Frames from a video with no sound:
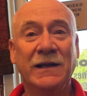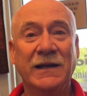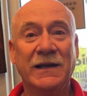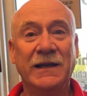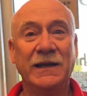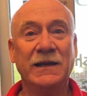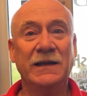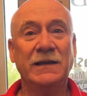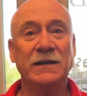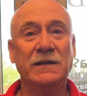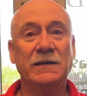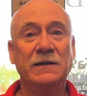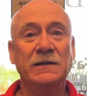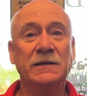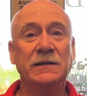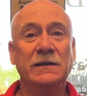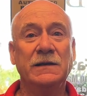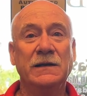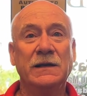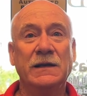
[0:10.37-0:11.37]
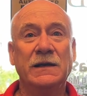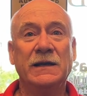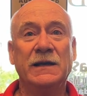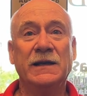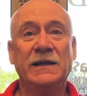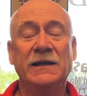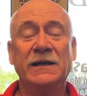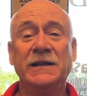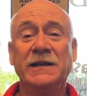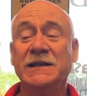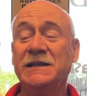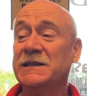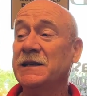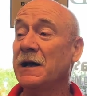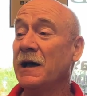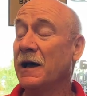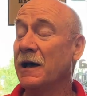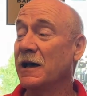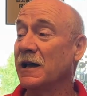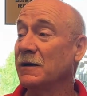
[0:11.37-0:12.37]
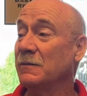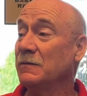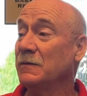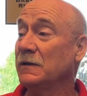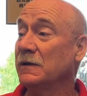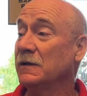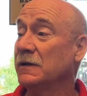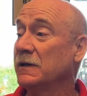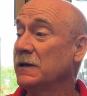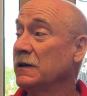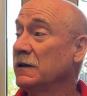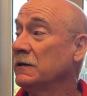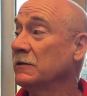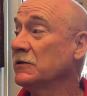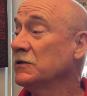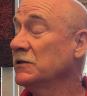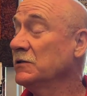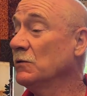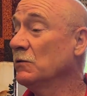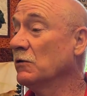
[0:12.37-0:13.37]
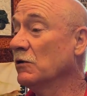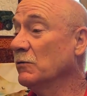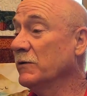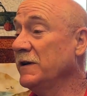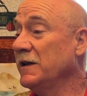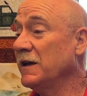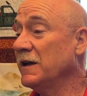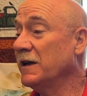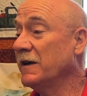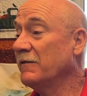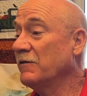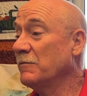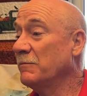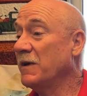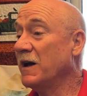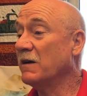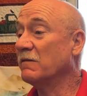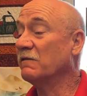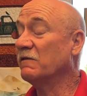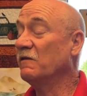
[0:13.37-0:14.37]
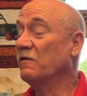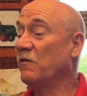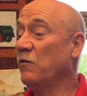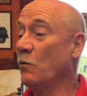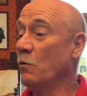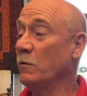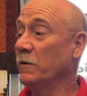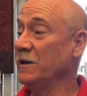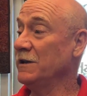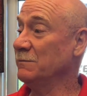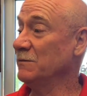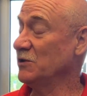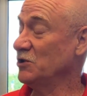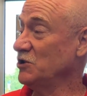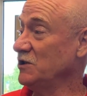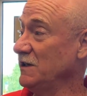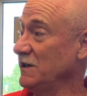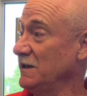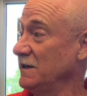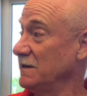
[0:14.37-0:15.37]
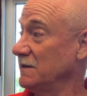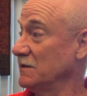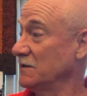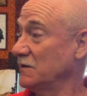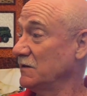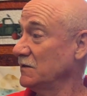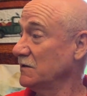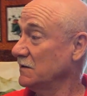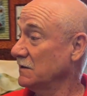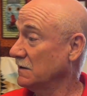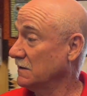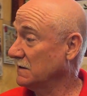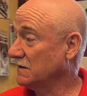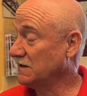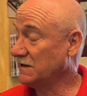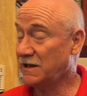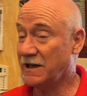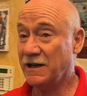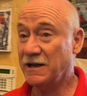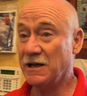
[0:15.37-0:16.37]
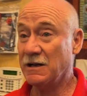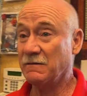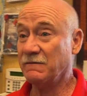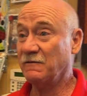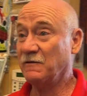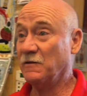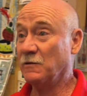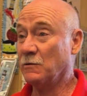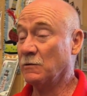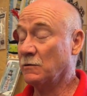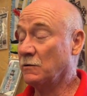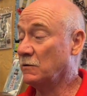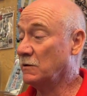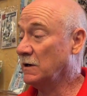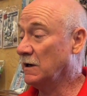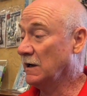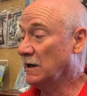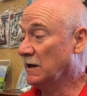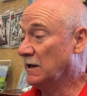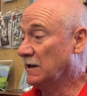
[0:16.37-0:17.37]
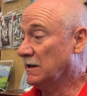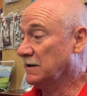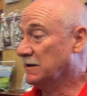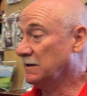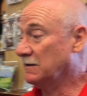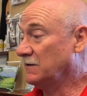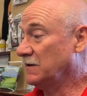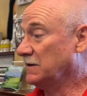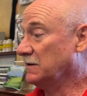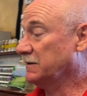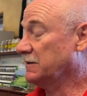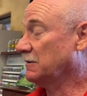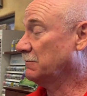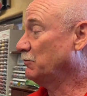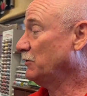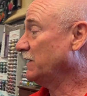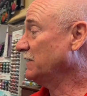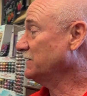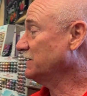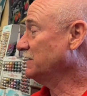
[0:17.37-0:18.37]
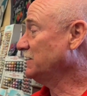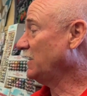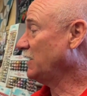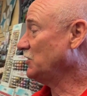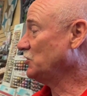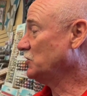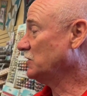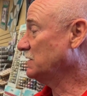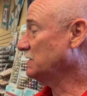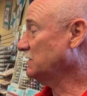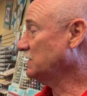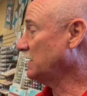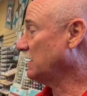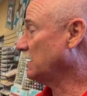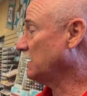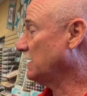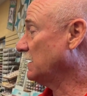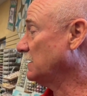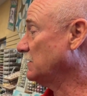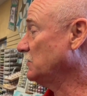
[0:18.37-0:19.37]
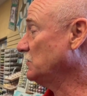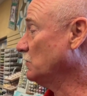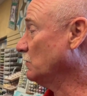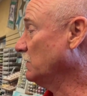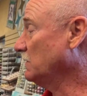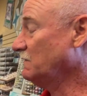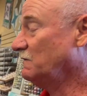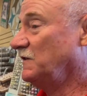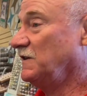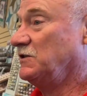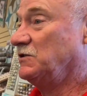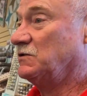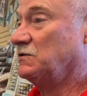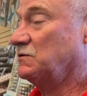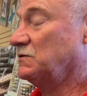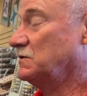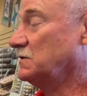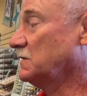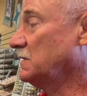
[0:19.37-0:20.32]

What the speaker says: And at any time at our store we have about 40 machines set up for giving little presentations and showing features to